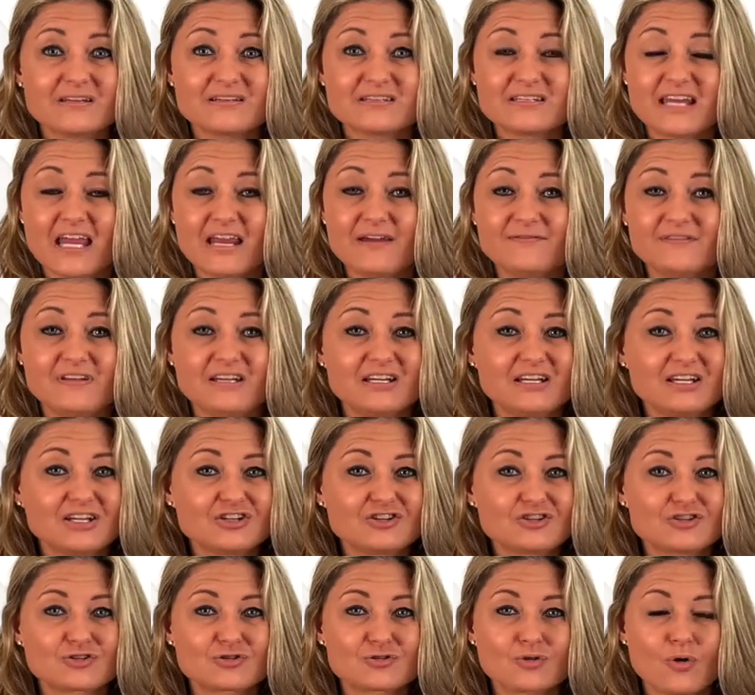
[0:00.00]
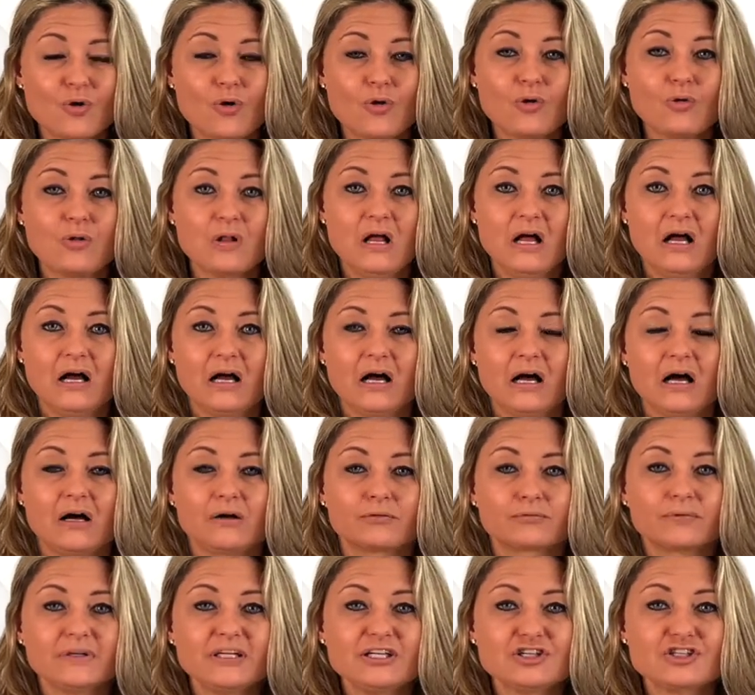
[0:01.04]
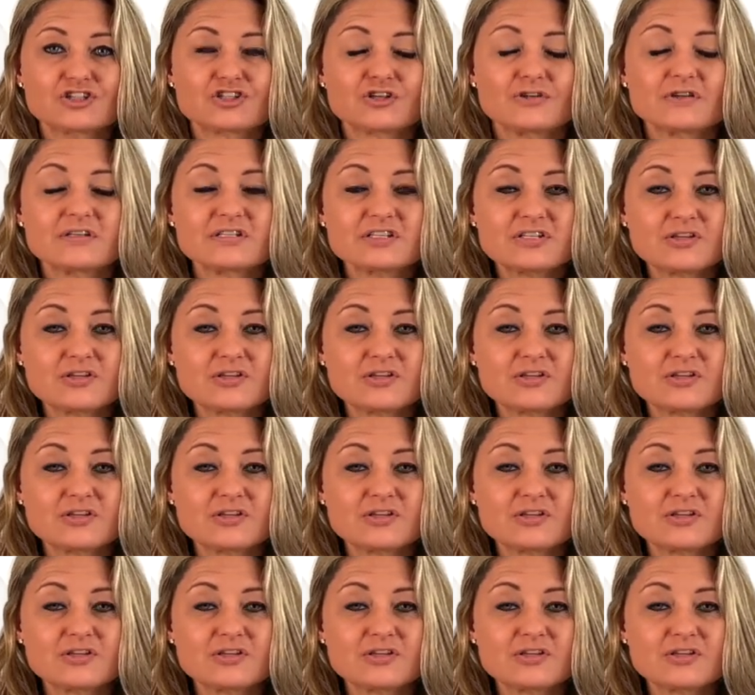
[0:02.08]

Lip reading: safety, control, reassurance.